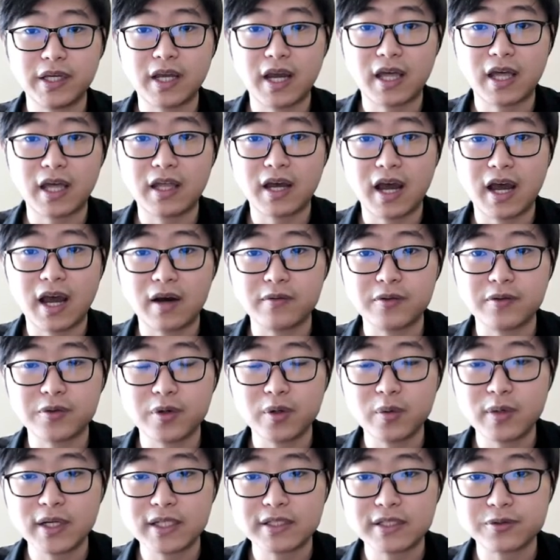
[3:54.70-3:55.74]
can have
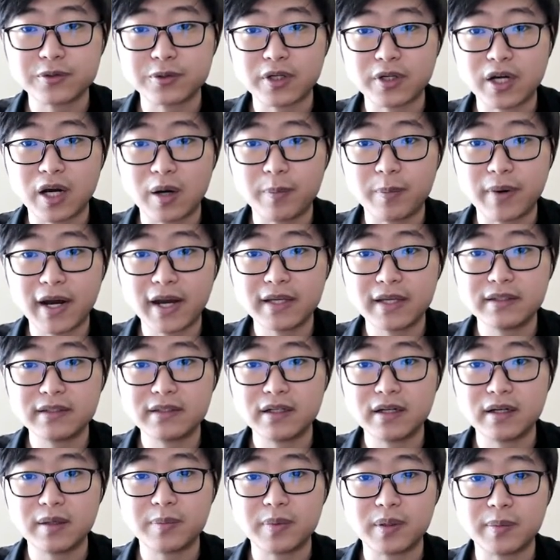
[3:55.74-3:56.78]
3 ways to combine
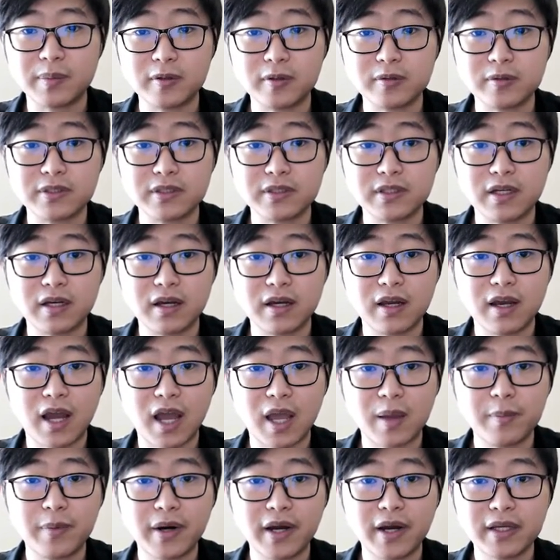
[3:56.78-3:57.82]
the proposed
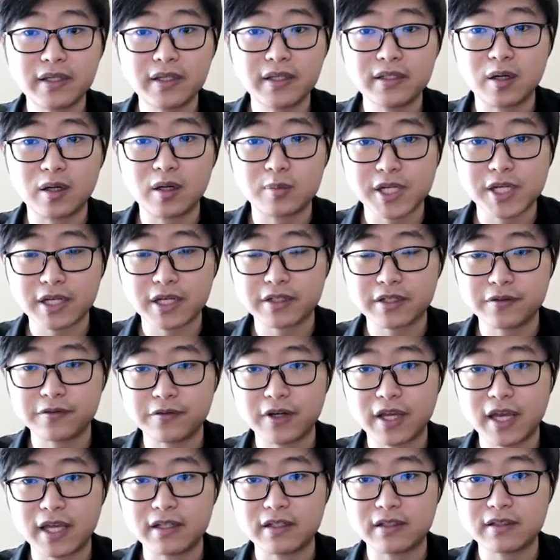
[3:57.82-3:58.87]
MI objective
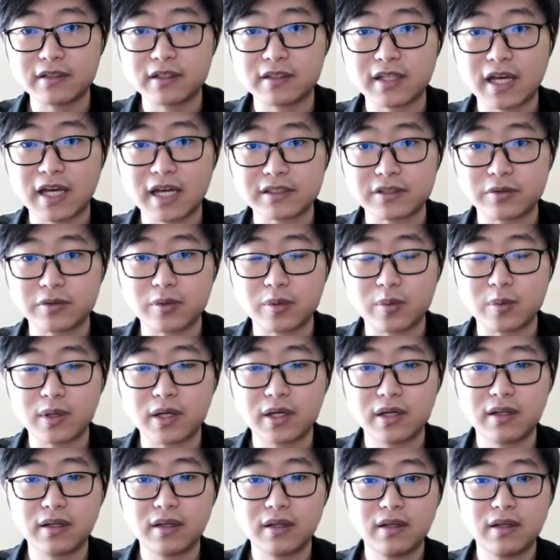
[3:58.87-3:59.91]
and the task reward.